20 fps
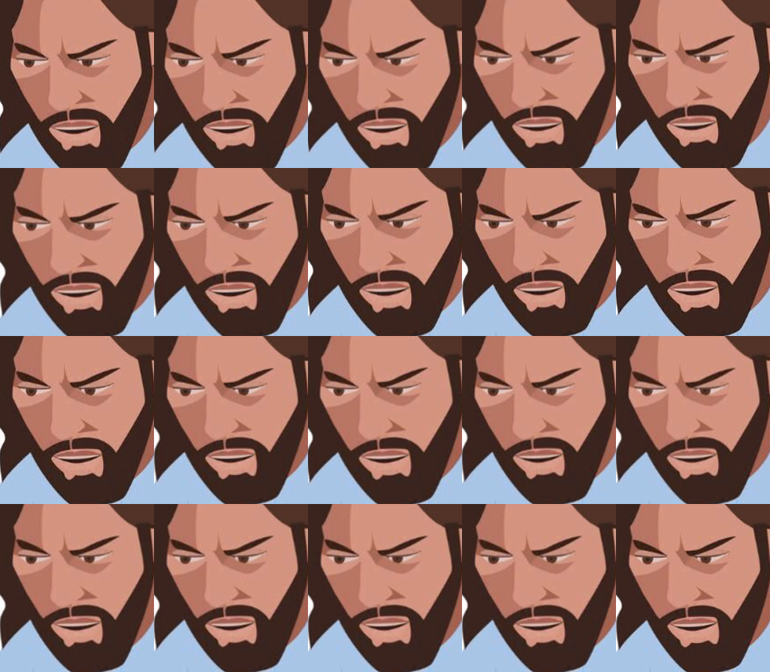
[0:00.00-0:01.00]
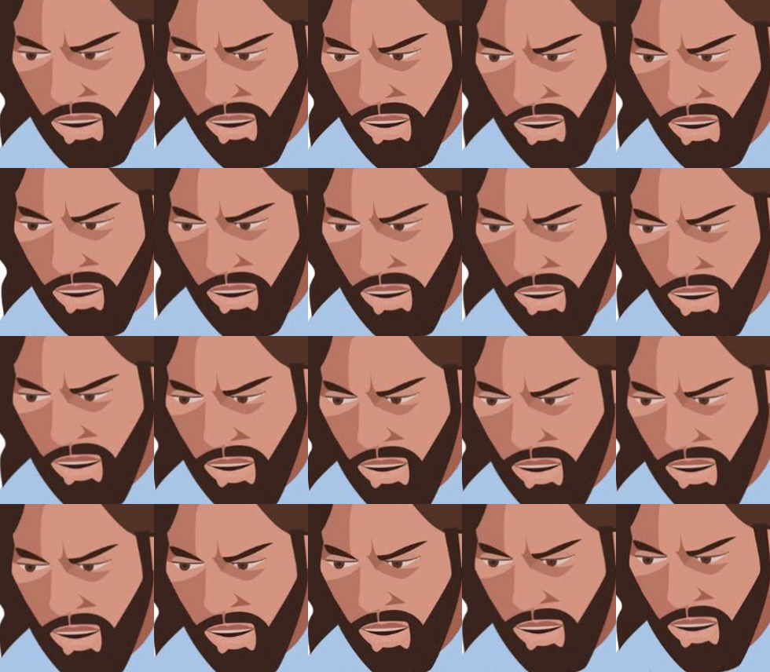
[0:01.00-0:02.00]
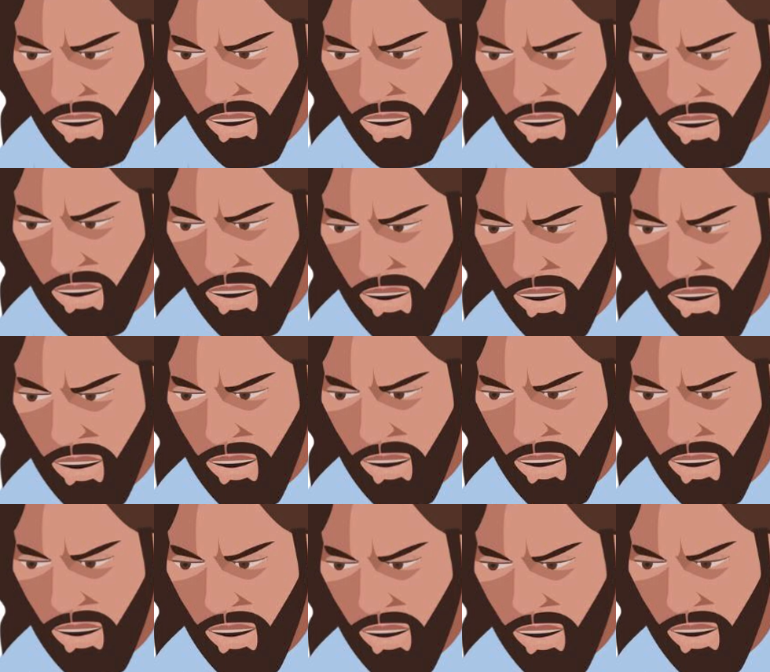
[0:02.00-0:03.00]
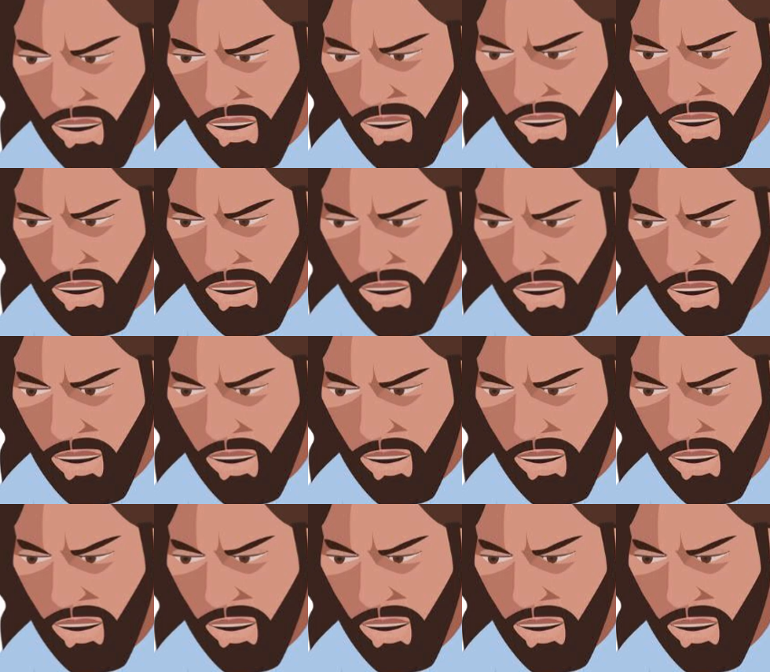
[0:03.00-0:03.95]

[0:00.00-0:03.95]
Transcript: Glory be to the Father, and to the Son, and to the Holy